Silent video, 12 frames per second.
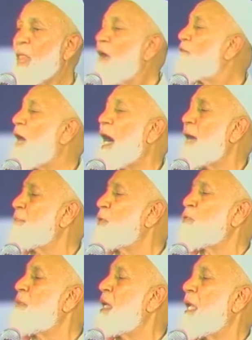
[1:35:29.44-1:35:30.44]
Fa
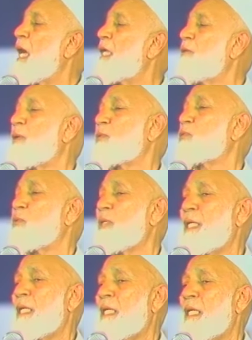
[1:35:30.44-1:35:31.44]
aminu billahi wa
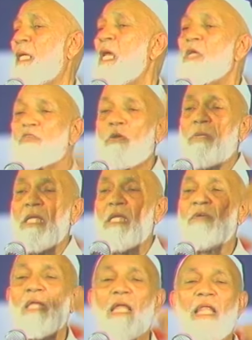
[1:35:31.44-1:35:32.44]
rusulihi, so
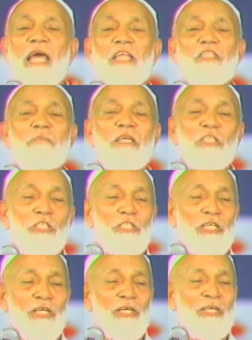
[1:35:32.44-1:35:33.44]
believe in Allah and his
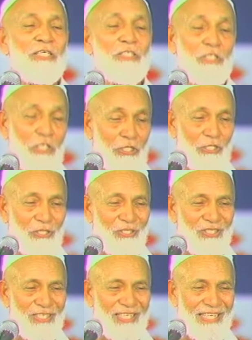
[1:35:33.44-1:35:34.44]
messenger,
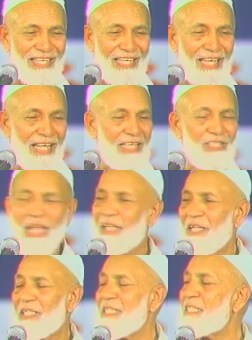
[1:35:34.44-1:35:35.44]
Jesus.
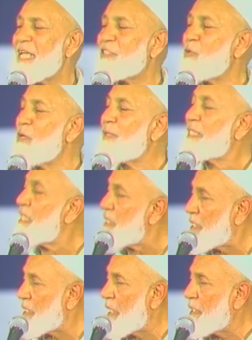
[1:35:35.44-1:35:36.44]
This is actually what
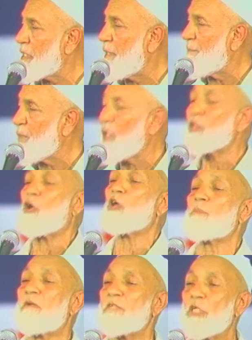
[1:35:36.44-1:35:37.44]
Jesus says in the
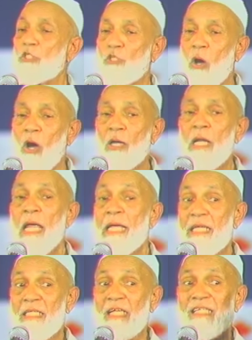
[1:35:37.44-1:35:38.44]
Gospel of St. John.
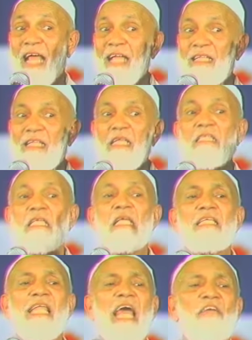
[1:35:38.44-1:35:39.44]
He says, and this
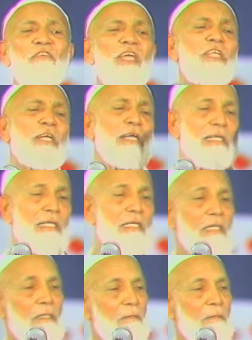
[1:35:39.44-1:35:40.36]
is life eternal.